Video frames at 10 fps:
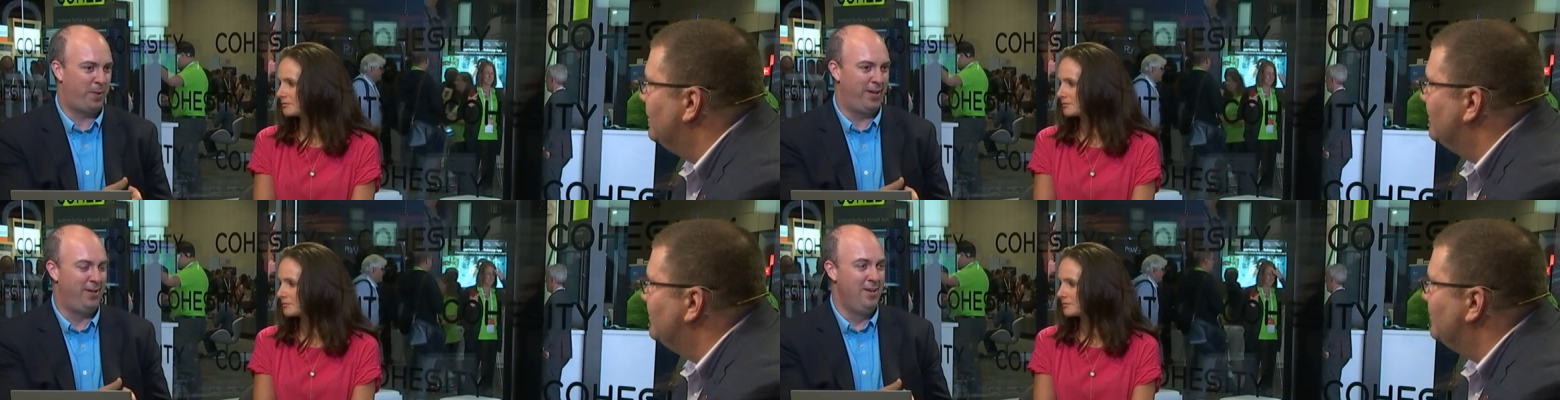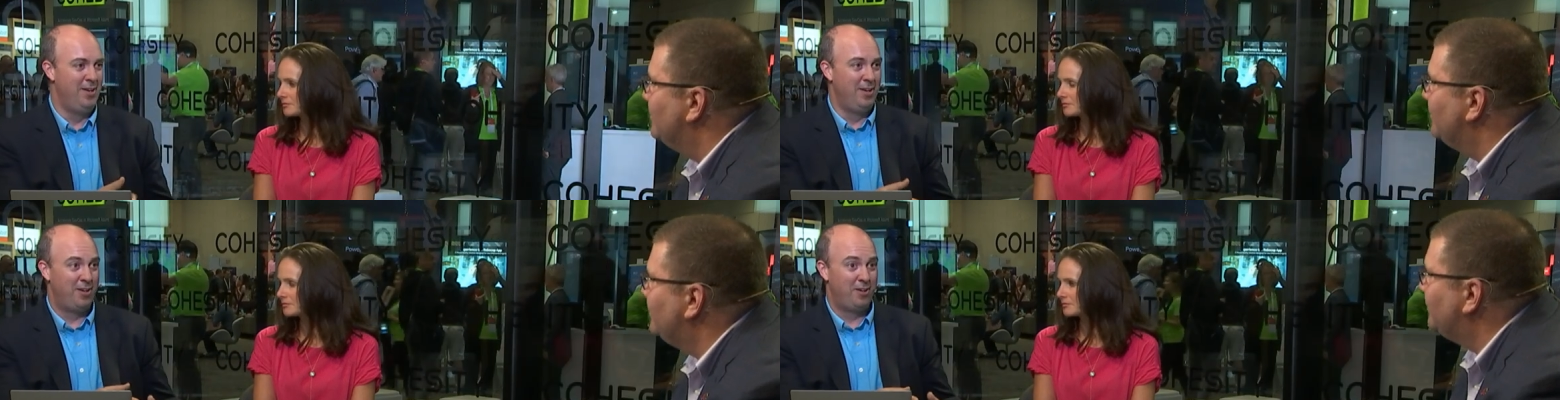Speaker 1: has been,
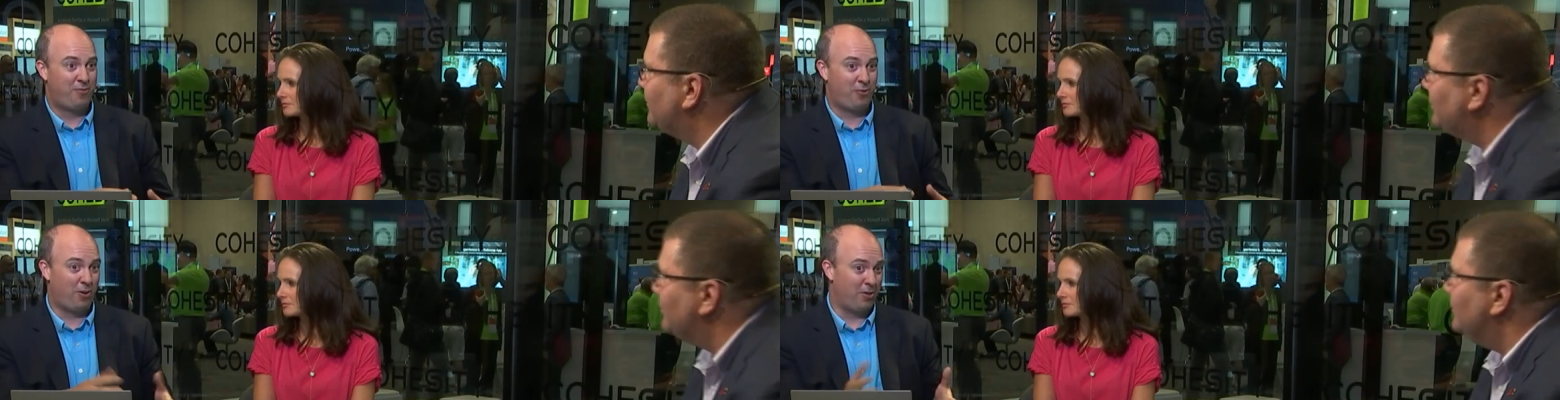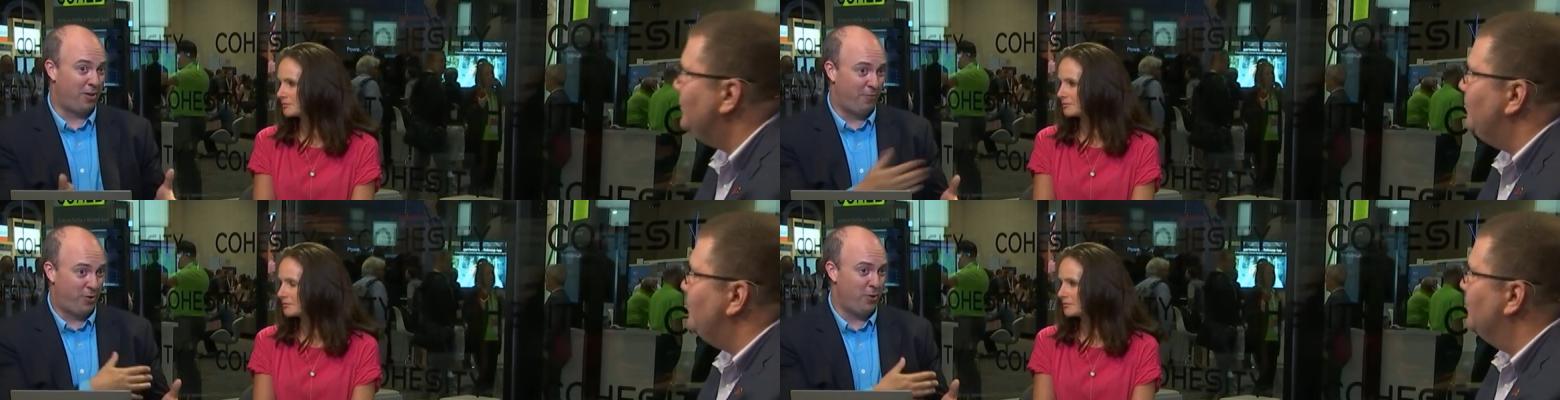for
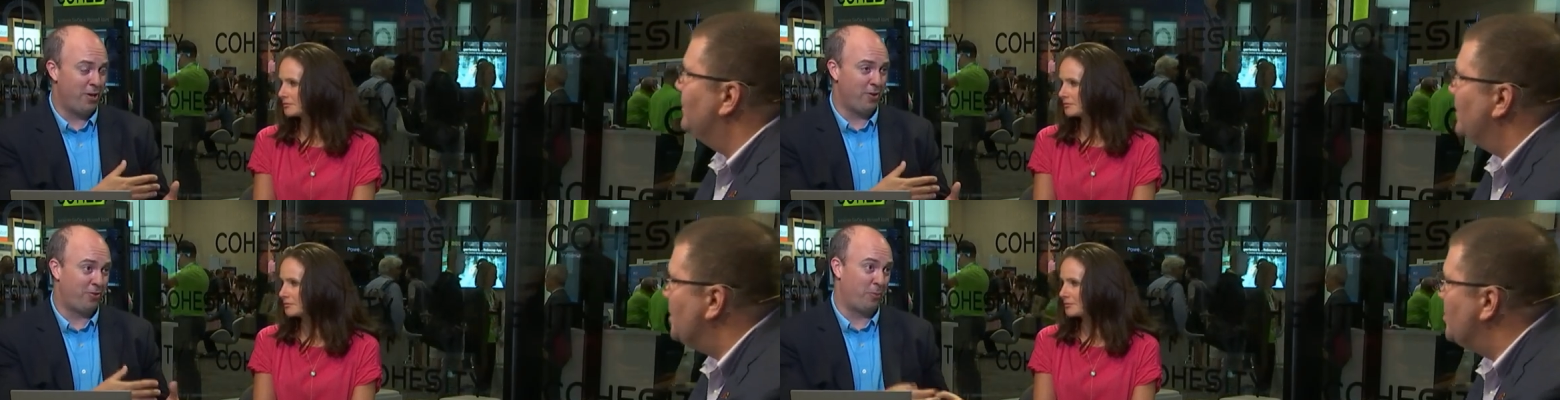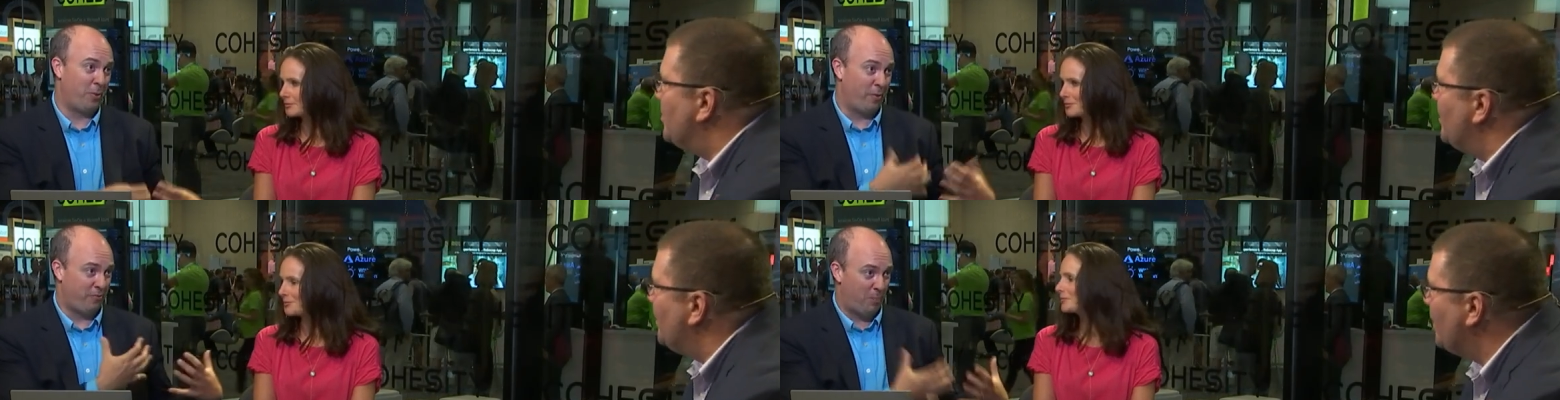a few years it
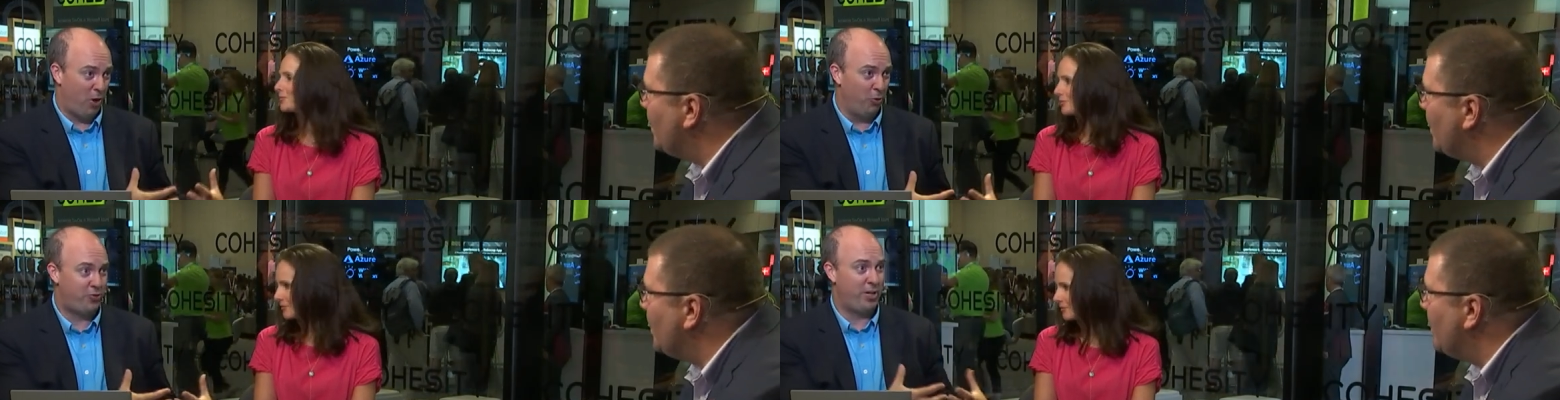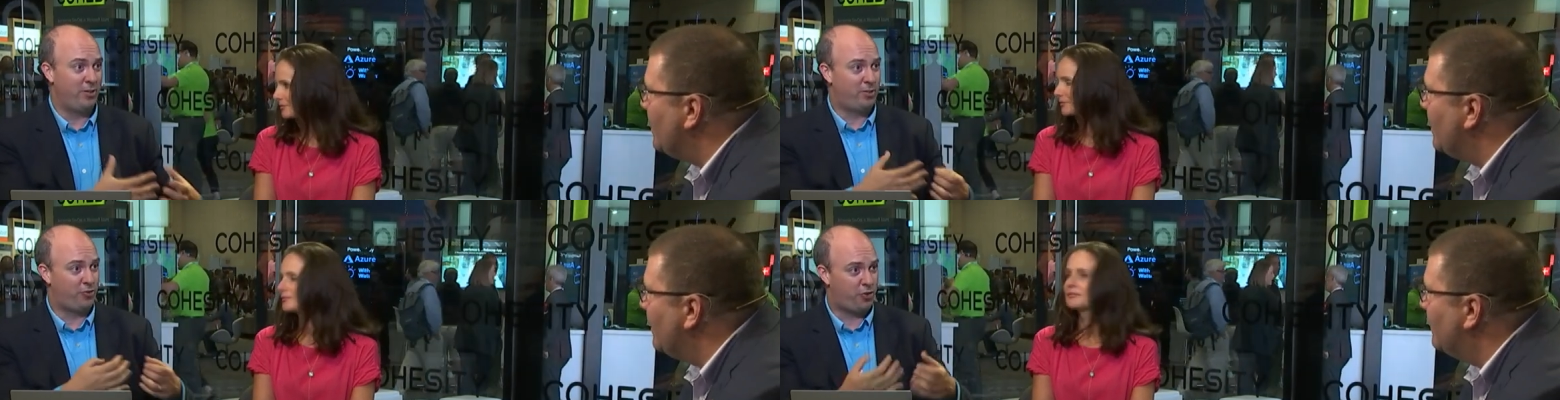went from
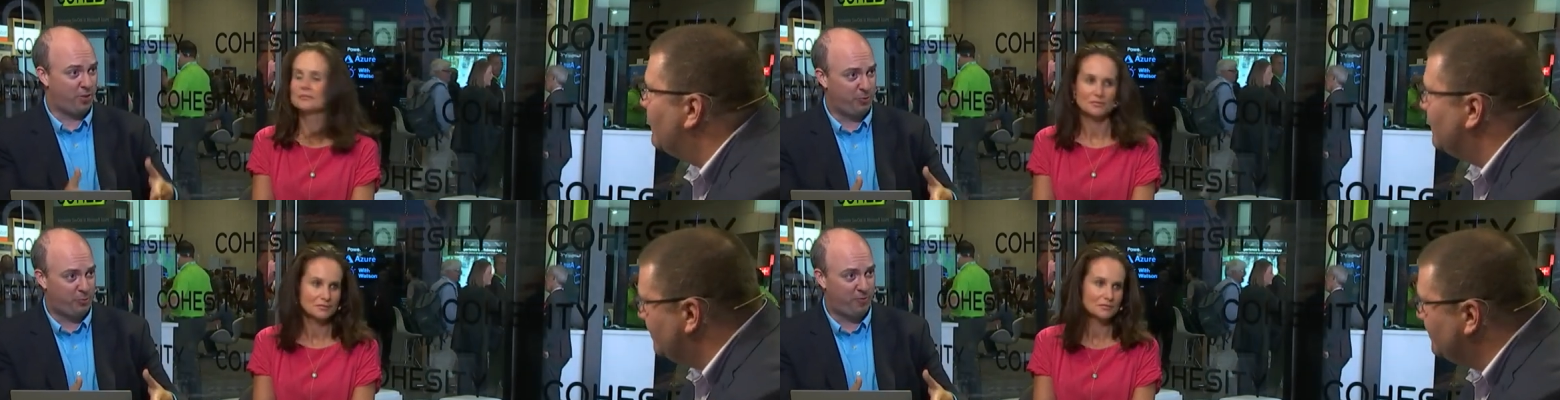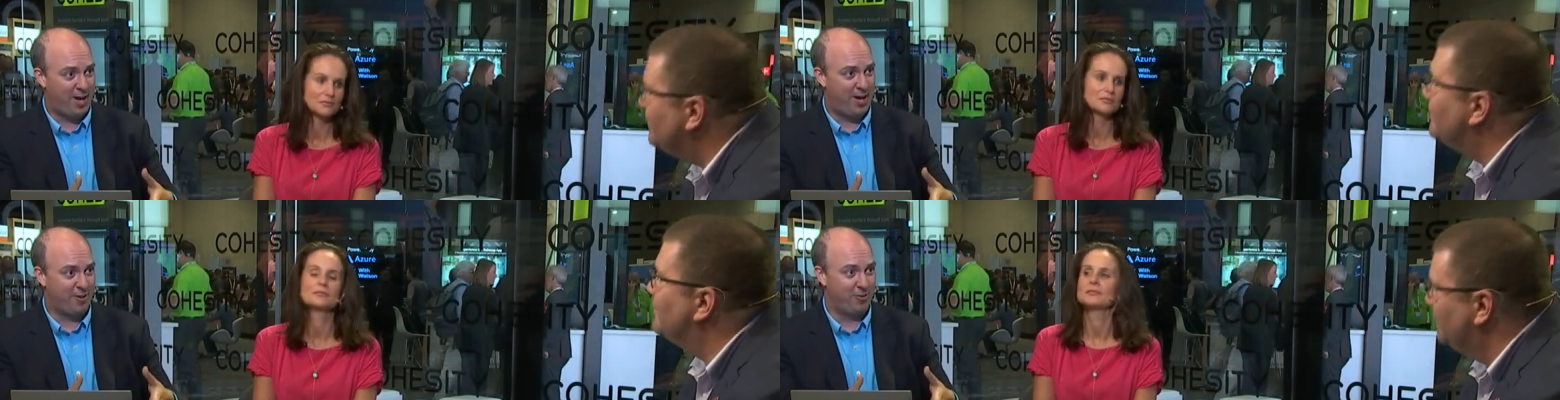hosting to service
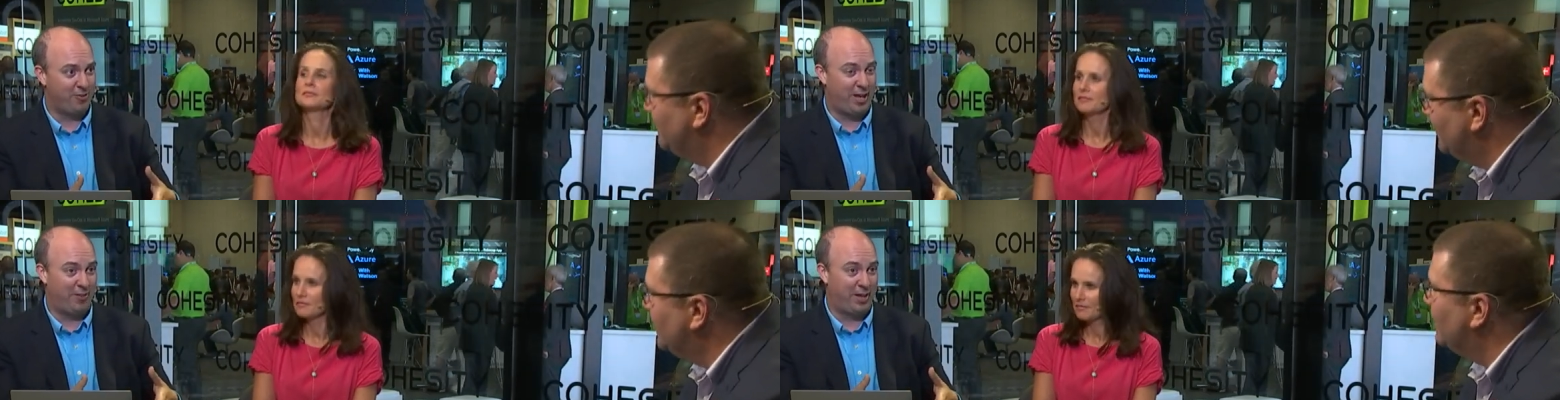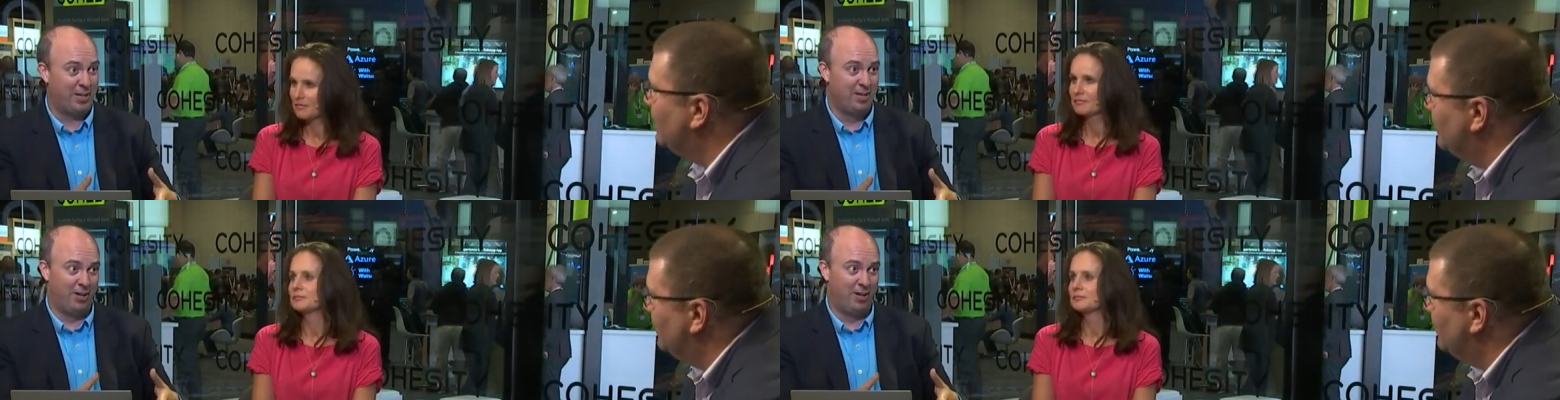providers and like,